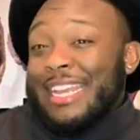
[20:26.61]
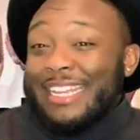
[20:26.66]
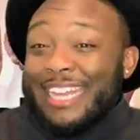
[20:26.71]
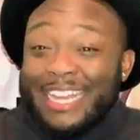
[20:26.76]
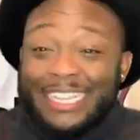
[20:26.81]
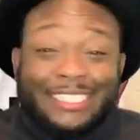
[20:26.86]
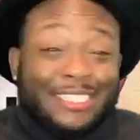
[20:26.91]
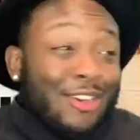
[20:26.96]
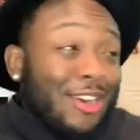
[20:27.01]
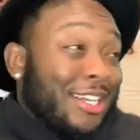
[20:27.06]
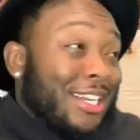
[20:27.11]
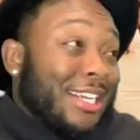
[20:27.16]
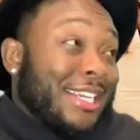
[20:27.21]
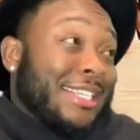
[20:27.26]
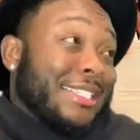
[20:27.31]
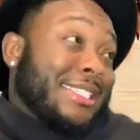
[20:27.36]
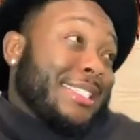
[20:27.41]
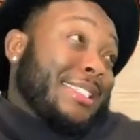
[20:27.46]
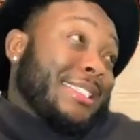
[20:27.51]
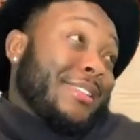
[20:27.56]
they started
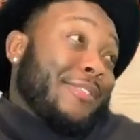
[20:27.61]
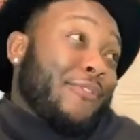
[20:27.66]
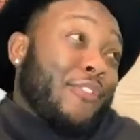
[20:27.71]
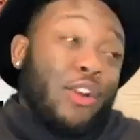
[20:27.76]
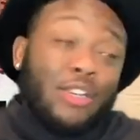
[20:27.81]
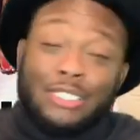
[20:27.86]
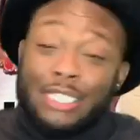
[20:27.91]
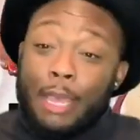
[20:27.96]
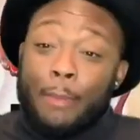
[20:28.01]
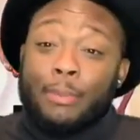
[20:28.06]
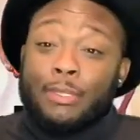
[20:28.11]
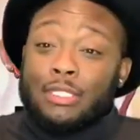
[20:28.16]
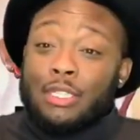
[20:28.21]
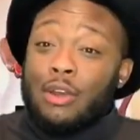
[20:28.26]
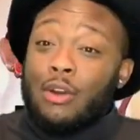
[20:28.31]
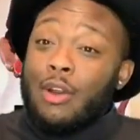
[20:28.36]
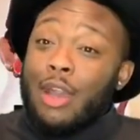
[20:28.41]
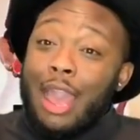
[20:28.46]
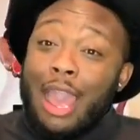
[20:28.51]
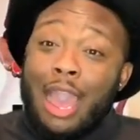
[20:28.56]
this first
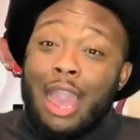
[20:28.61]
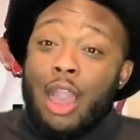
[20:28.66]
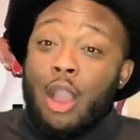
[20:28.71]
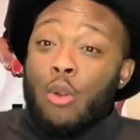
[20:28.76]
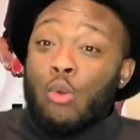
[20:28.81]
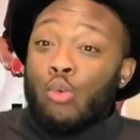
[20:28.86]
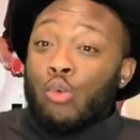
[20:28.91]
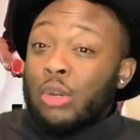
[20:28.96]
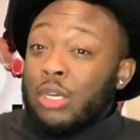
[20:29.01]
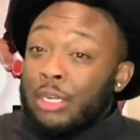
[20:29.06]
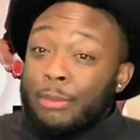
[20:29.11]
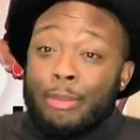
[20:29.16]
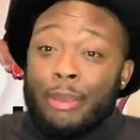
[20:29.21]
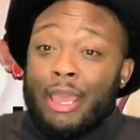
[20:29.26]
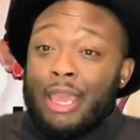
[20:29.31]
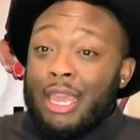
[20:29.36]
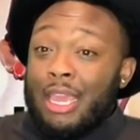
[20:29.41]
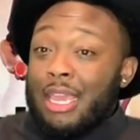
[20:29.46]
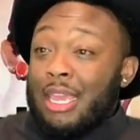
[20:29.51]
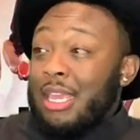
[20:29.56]
episode out with a
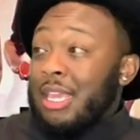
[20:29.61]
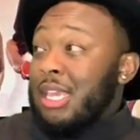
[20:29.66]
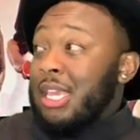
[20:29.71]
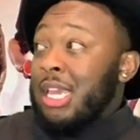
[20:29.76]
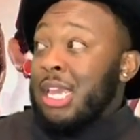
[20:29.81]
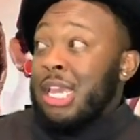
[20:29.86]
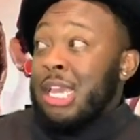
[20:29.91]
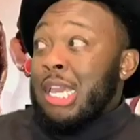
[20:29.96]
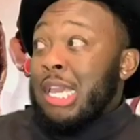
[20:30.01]
bang.